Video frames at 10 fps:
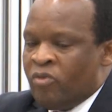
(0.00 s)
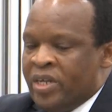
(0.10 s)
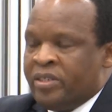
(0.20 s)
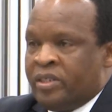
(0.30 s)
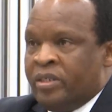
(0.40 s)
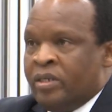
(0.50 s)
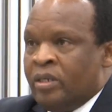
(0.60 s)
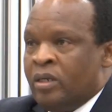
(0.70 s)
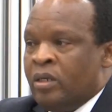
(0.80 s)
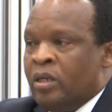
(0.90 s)
reason,
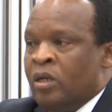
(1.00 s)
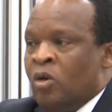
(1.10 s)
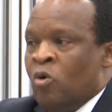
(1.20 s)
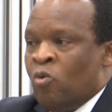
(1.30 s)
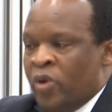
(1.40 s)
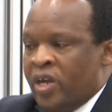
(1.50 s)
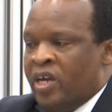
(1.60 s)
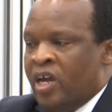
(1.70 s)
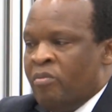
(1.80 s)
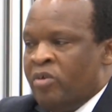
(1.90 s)
we
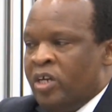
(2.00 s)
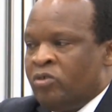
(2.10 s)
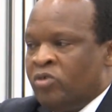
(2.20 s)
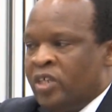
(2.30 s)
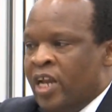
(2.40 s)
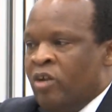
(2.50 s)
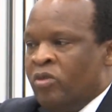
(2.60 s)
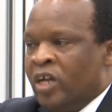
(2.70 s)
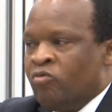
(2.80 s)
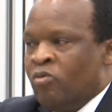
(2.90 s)
came here to tell you
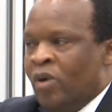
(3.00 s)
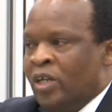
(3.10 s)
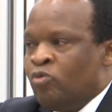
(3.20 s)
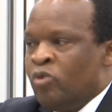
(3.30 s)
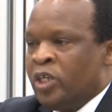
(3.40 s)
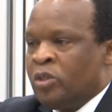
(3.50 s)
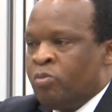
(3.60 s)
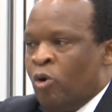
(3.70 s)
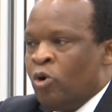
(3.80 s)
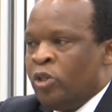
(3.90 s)
that we want to
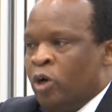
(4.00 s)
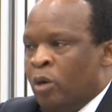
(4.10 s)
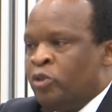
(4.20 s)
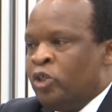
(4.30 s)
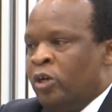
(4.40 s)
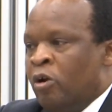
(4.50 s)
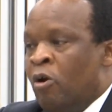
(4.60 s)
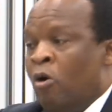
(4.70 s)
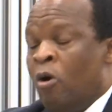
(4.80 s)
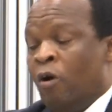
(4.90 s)
explore the option
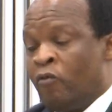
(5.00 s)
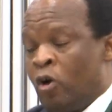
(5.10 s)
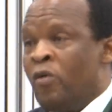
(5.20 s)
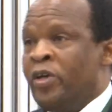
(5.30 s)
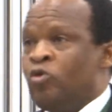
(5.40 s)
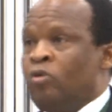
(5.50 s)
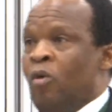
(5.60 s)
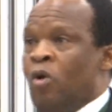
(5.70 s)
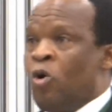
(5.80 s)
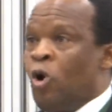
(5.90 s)
of going to
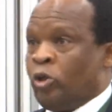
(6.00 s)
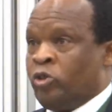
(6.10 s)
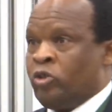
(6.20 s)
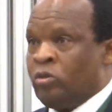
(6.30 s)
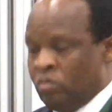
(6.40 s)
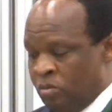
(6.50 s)
our courts